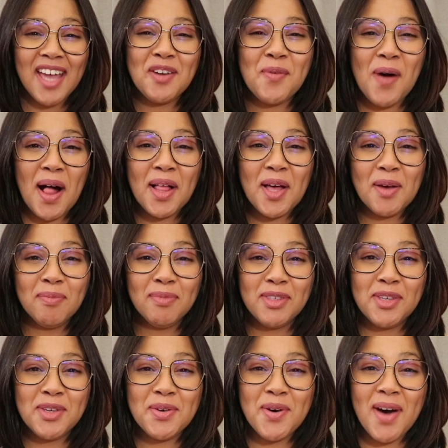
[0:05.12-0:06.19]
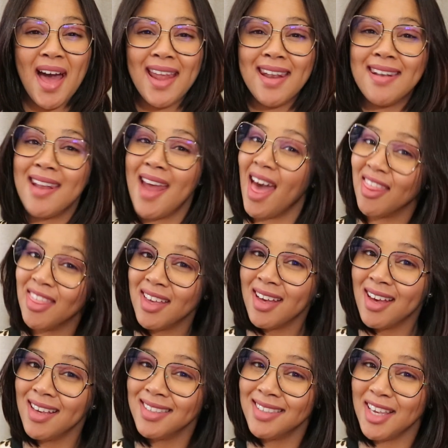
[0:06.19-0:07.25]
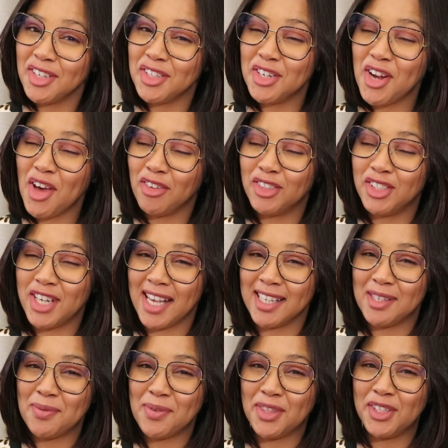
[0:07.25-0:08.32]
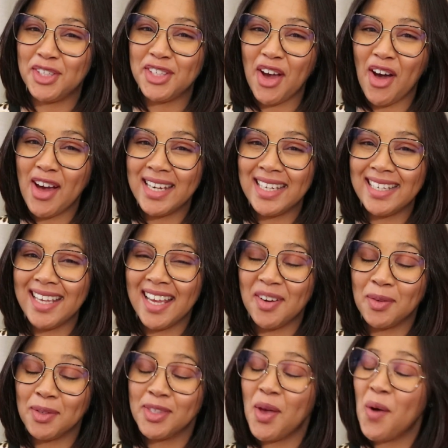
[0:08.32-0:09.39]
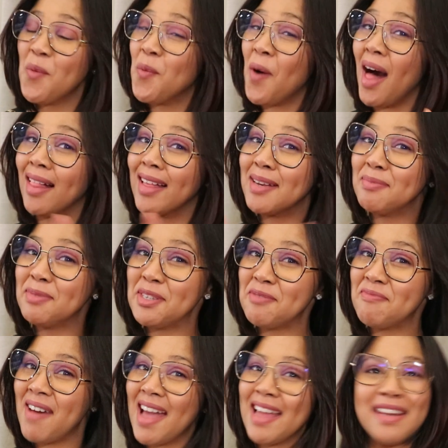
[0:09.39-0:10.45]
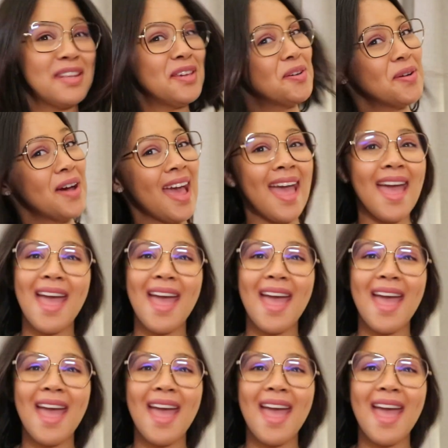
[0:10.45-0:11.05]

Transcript: and welcome to another session of Chats with Charnie, and also welcome to my new